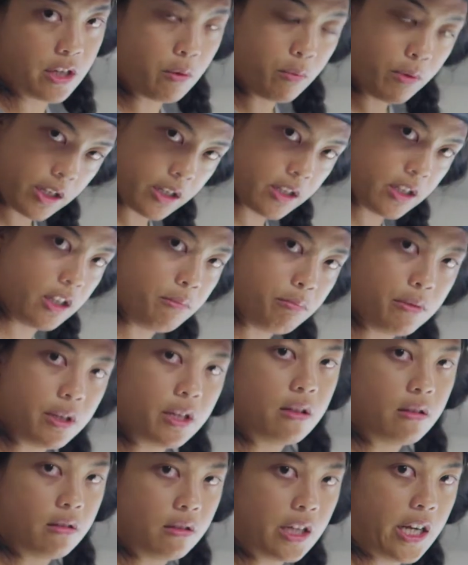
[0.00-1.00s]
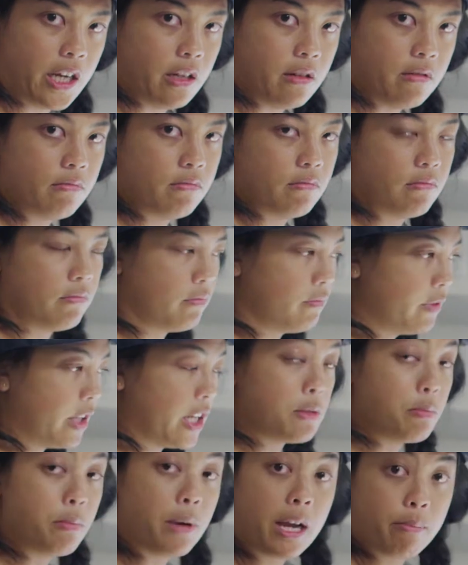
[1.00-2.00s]
I wanna keep it light.
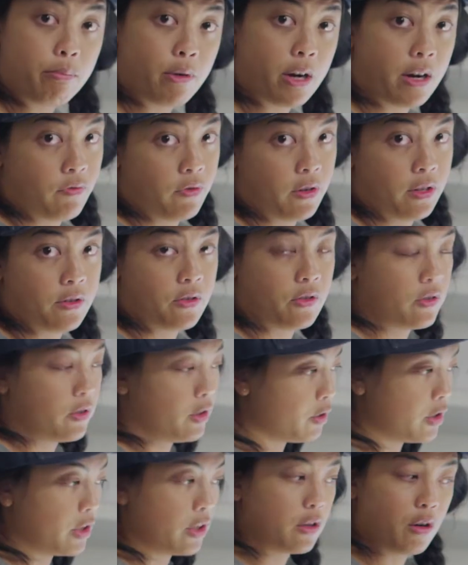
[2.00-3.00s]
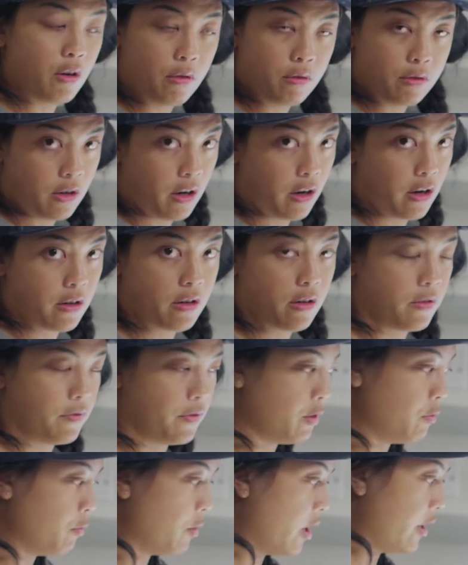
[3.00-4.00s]
That's my preference. You can go darker
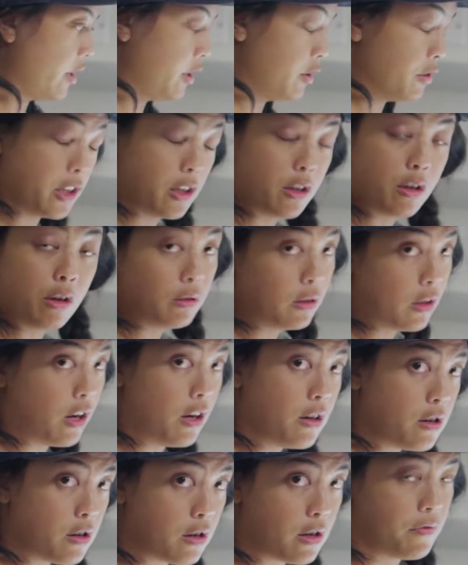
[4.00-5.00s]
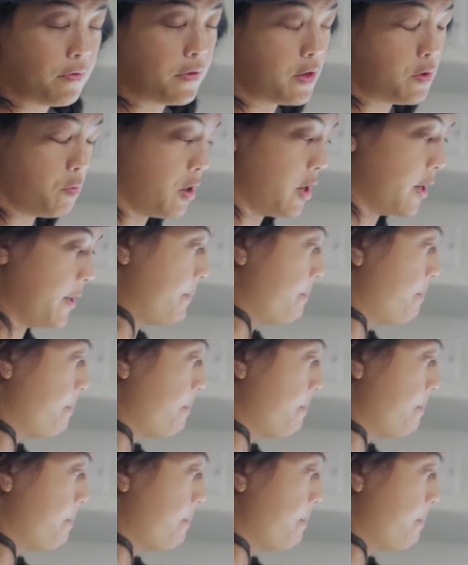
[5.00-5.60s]
if you want. You could go longer if you want.